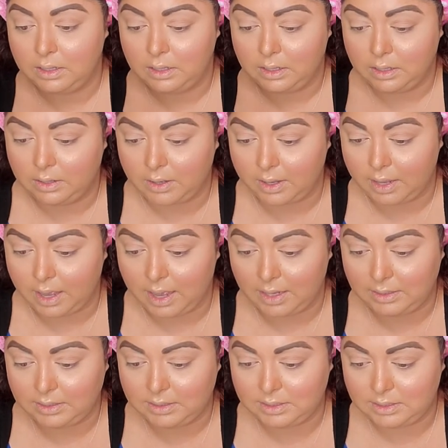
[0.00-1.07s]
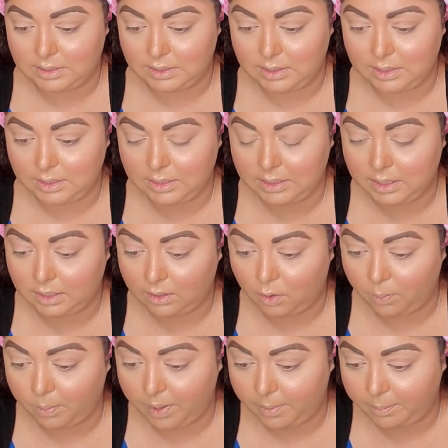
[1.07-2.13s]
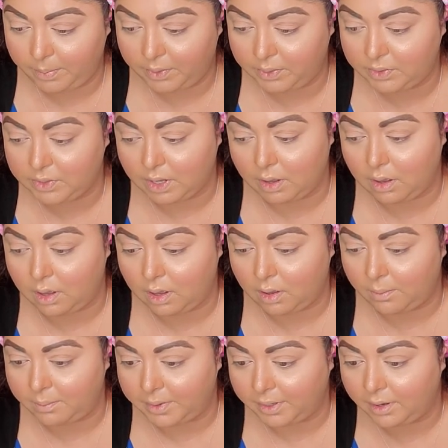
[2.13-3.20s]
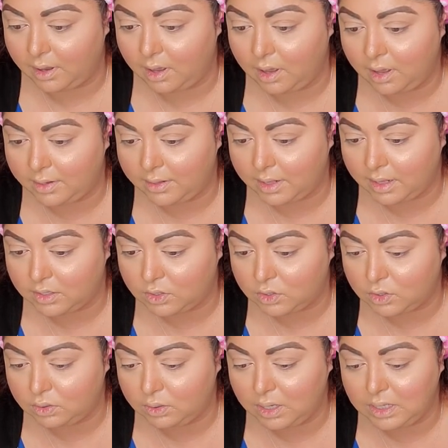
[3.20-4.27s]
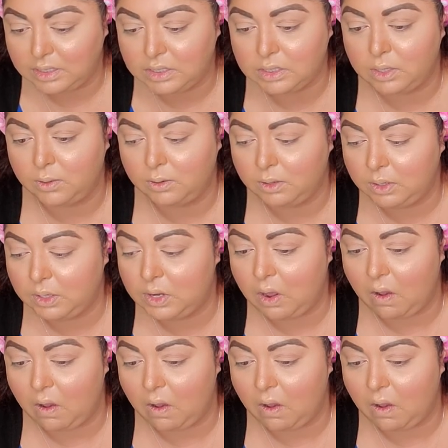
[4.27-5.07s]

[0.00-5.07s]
Okay, I see yellow peppers. Oh my God, that is looking so good.